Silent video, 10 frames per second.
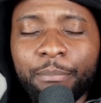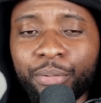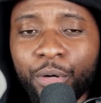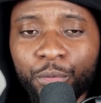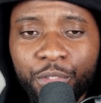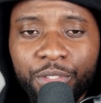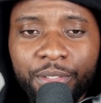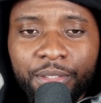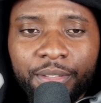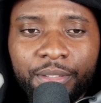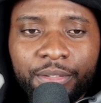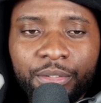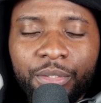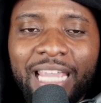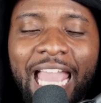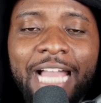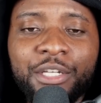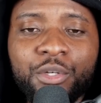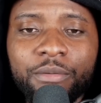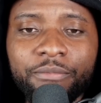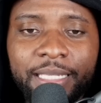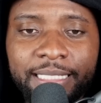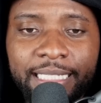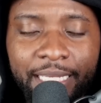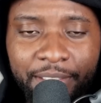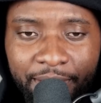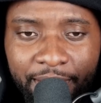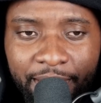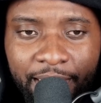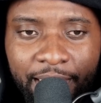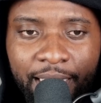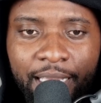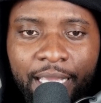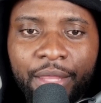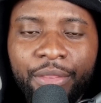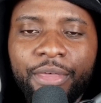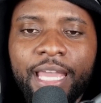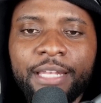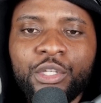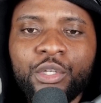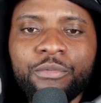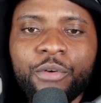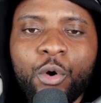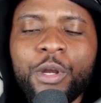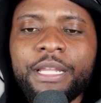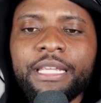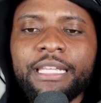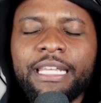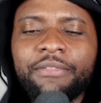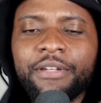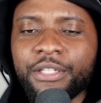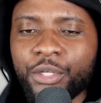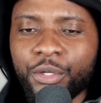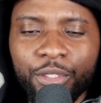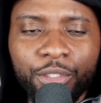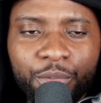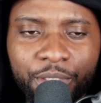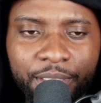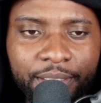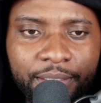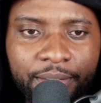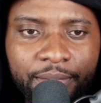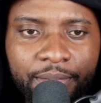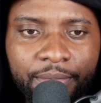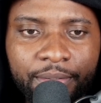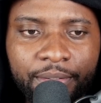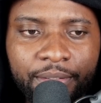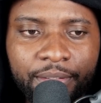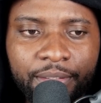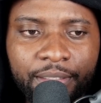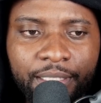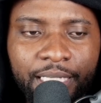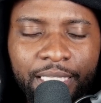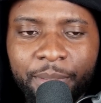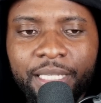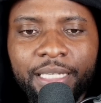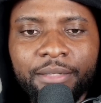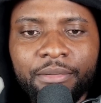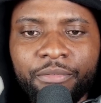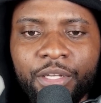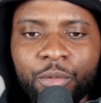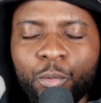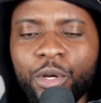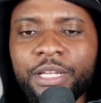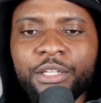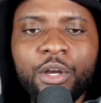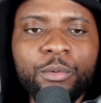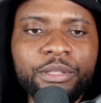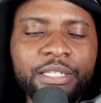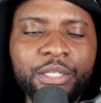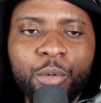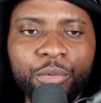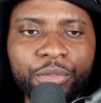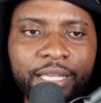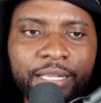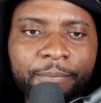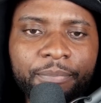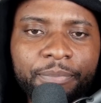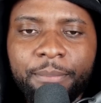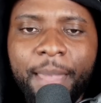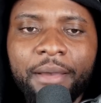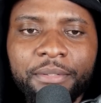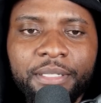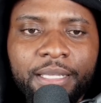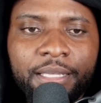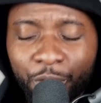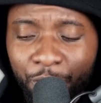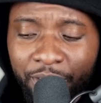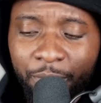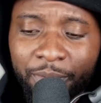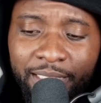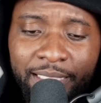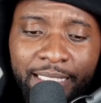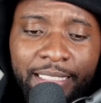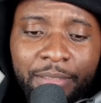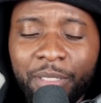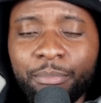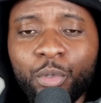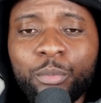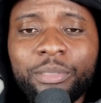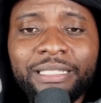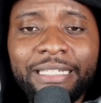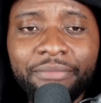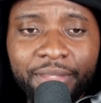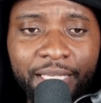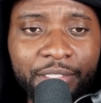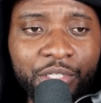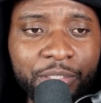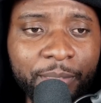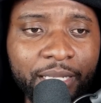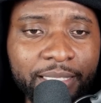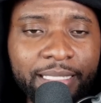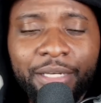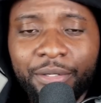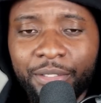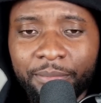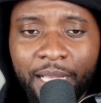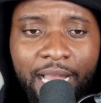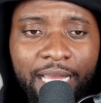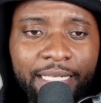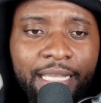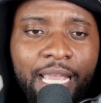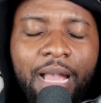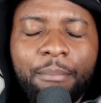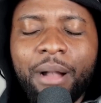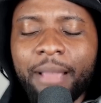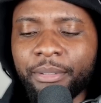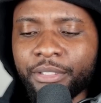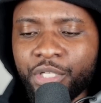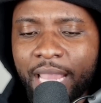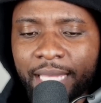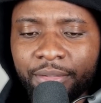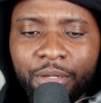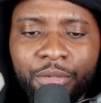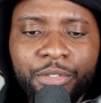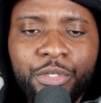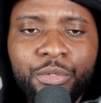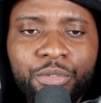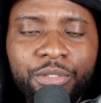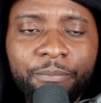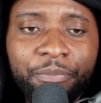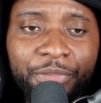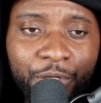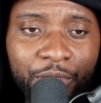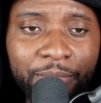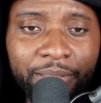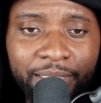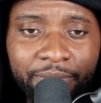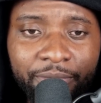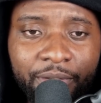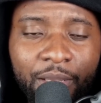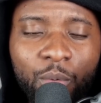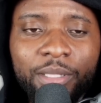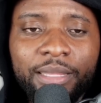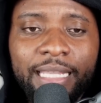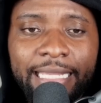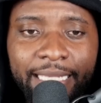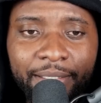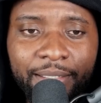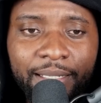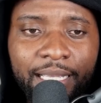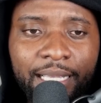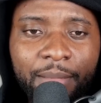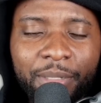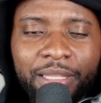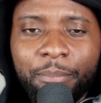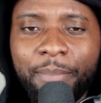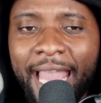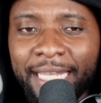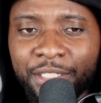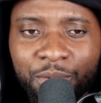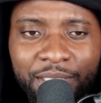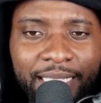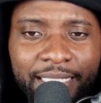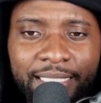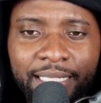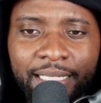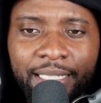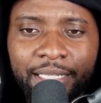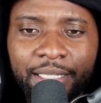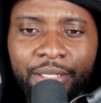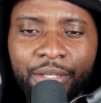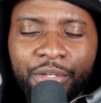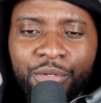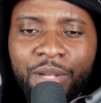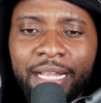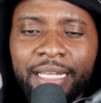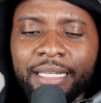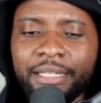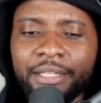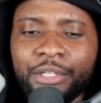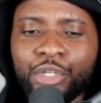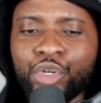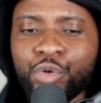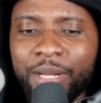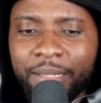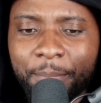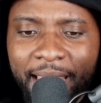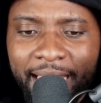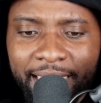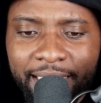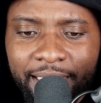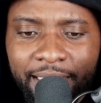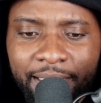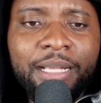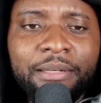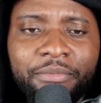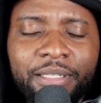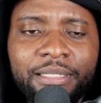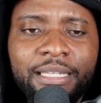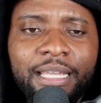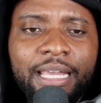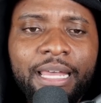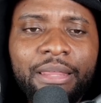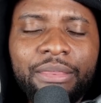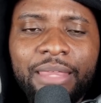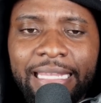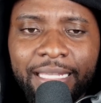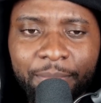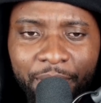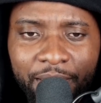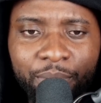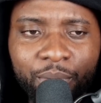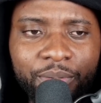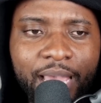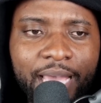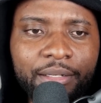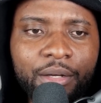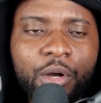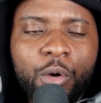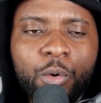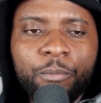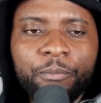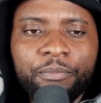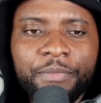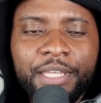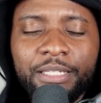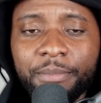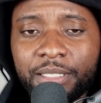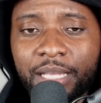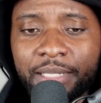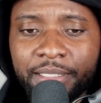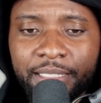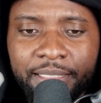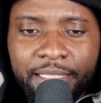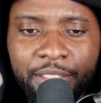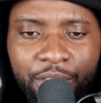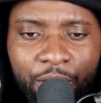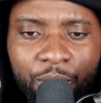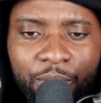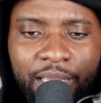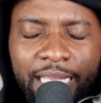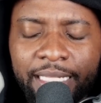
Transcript: approach to the actual investigation, then you've already given us your conclusion in the beginning of the video. We already know what this whole thing is about. So the good thing with this is people who believe things just because they heard them on a popular channel or the news, they're going to believe what they hear. But the bad news is you're not going to trick men. You're not going to convince thinking people that, oh, he's misogynistic. So